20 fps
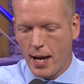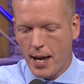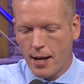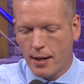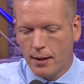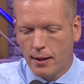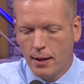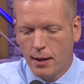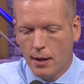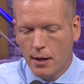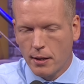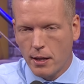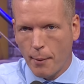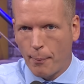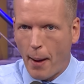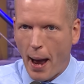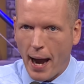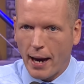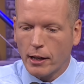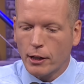And the
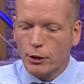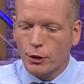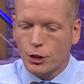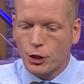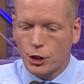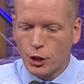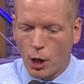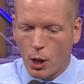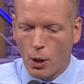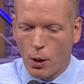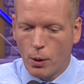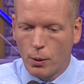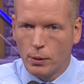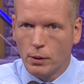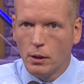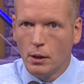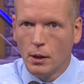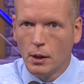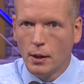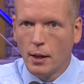Packers
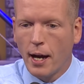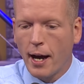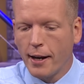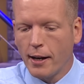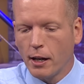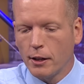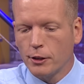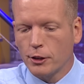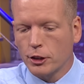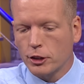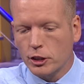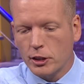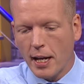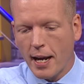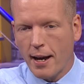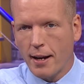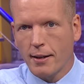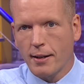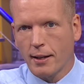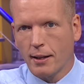showed an
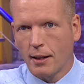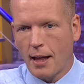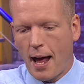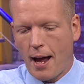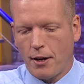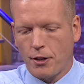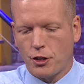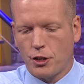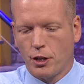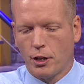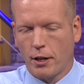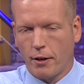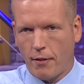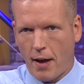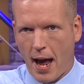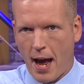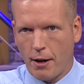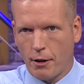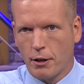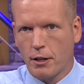understanding last year of
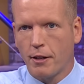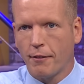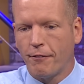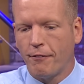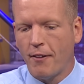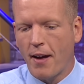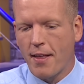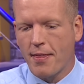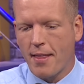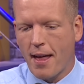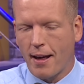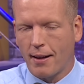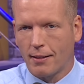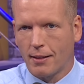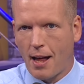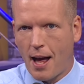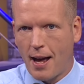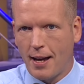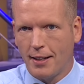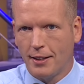how to defend that
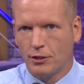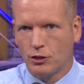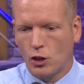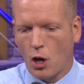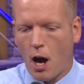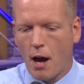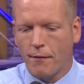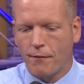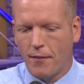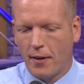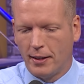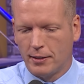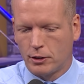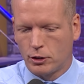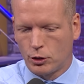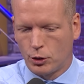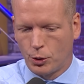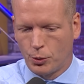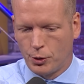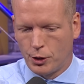Lions offense
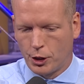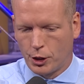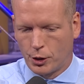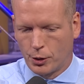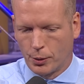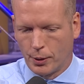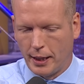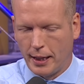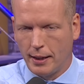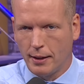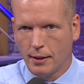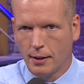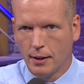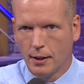to a degree.